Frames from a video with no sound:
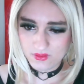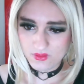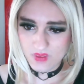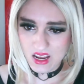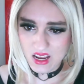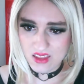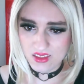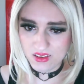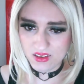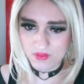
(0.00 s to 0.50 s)

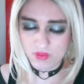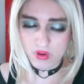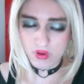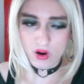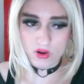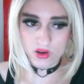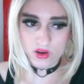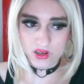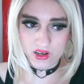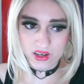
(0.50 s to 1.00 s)
The
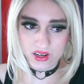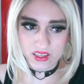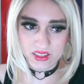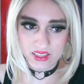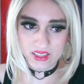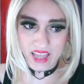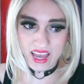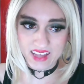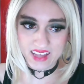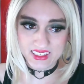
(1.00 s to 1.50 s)

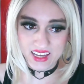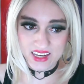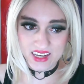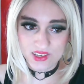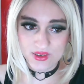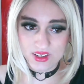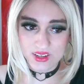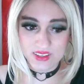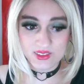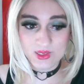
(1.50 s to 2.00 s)
Pokédex
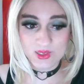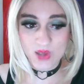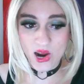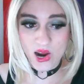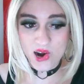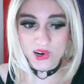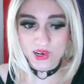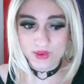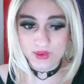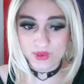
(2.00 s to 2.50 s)
entry is
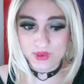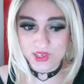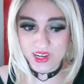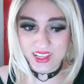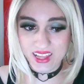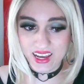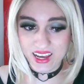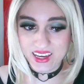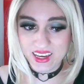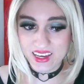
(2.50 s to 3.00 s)
dark, which I
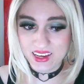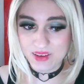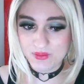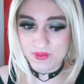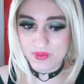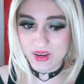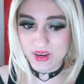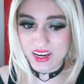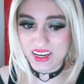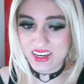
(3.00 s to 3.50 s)
like,
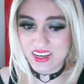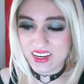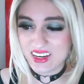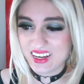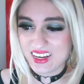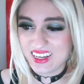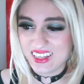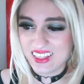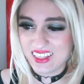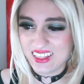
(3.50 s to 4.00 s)
but
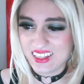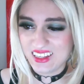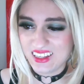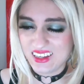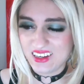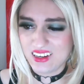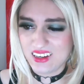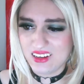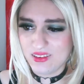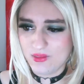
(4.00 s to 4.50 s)

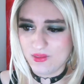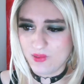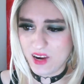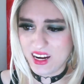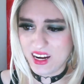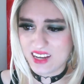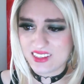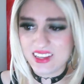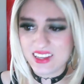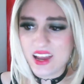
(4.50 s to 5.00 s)
why
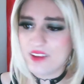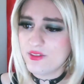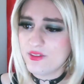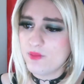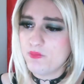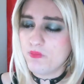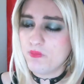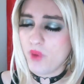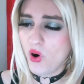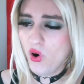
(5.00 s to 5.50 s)
does it have
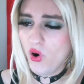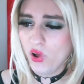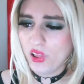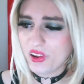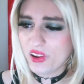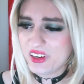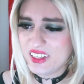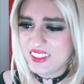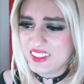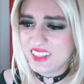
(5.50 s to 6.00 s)
a ball
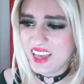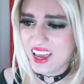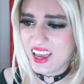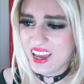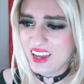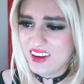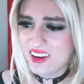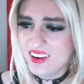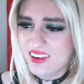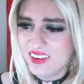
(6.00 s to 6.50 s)
on its
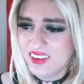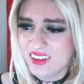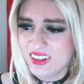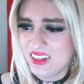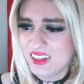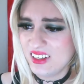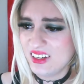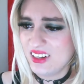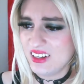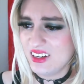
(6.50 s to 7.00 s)
head?
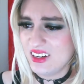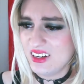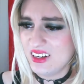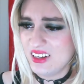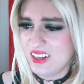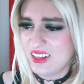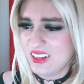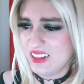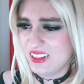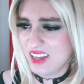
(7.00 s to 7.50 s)

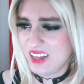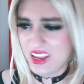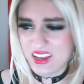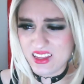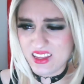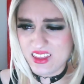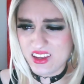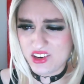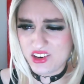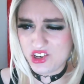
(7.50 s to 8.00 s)
And
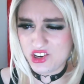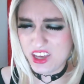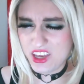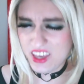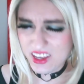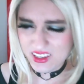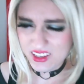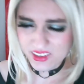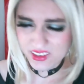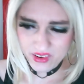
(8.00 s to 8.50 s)
the
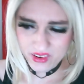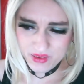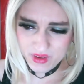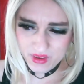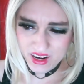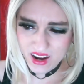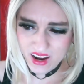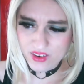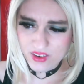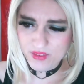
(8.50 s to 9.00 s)
cheeks look a
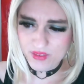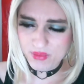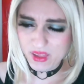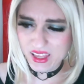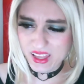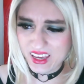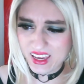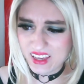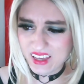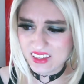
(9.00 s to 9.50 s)
bit out of
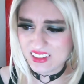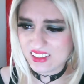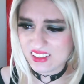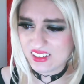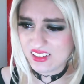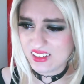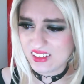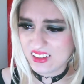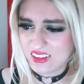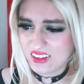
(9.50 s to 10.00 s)

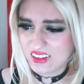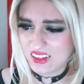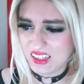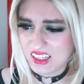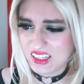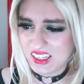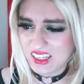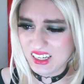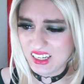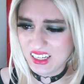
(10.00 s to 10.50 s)
place.
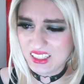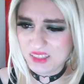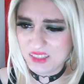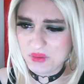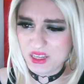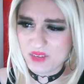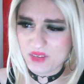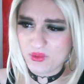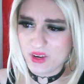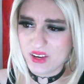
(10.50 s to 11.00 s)
It's a
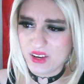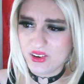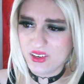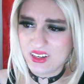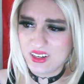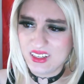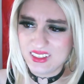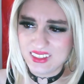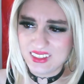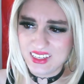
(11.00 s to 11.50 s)
bit weird,
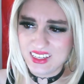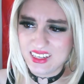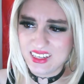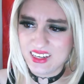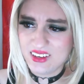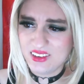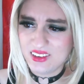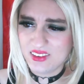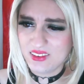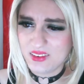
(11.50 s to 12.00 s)
C
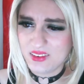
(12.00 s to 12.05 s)
tier.